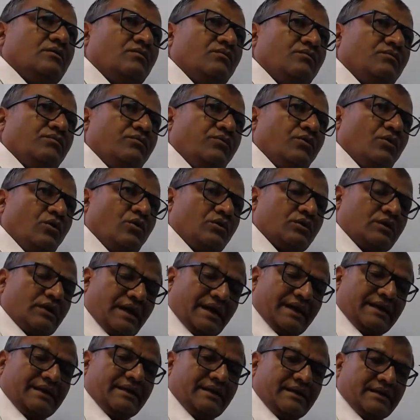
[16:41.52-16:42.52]
for
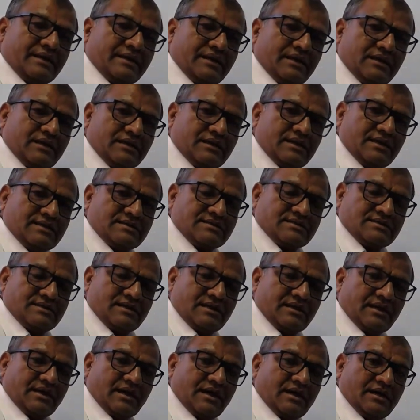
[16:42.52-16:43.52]
any real gas,
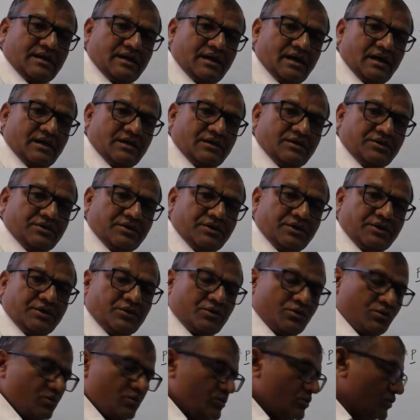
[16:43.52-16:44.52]
then I
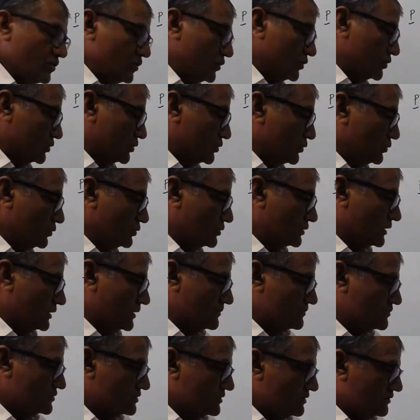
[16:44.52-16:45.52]
need to know two
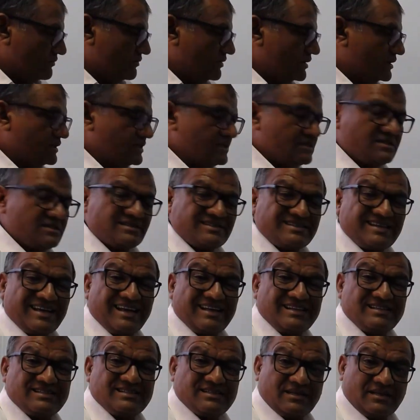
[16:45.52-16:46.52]
terms. The one is
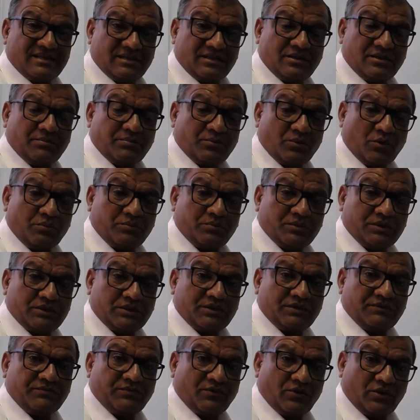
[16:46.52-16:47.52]
change in the
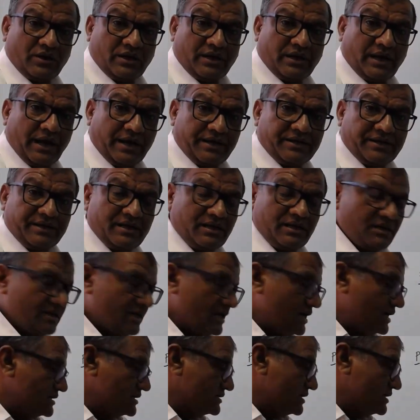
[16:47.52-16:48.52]
property for an ideal
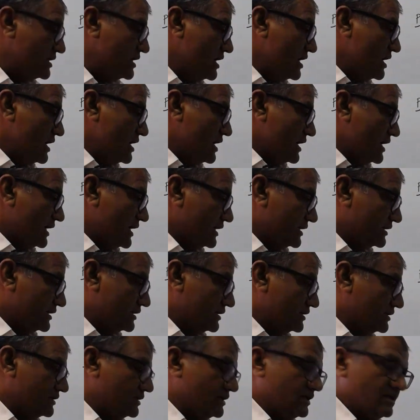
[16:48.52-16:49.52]
gas, and the
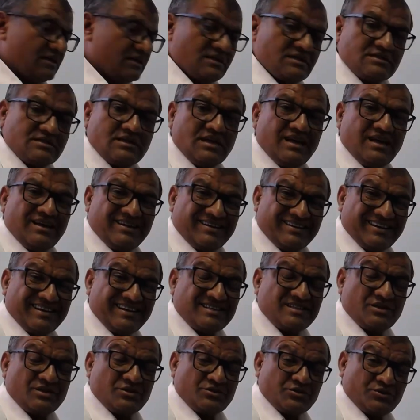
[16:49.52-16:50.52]
other is
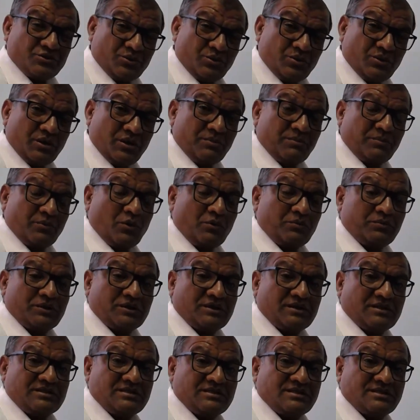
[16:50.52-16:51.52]
residual
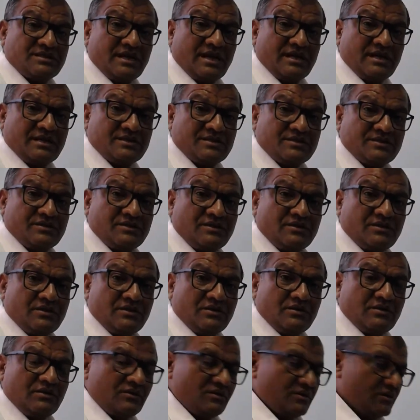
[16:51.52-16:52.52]
property change,
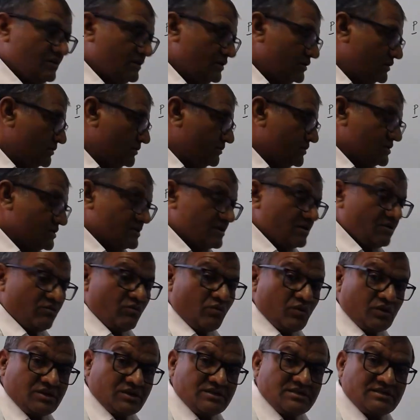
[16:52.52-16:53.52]
means
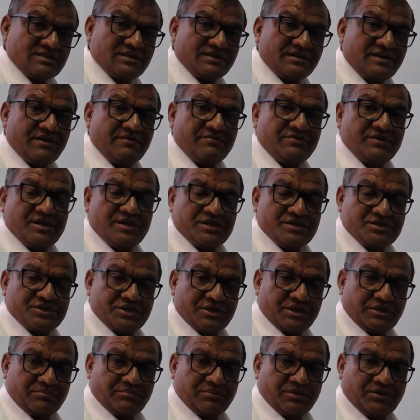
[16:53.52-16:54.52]
what is the
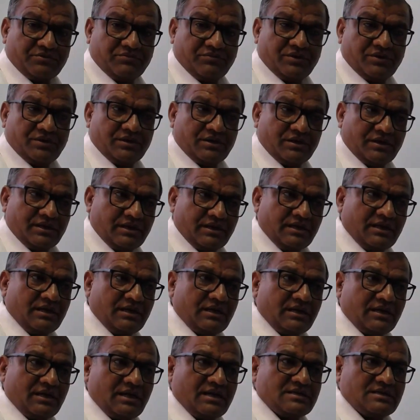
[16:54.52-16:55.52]
deviation between real
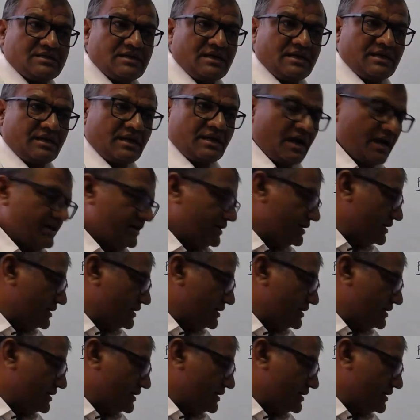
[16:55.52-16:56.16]
gas and ideal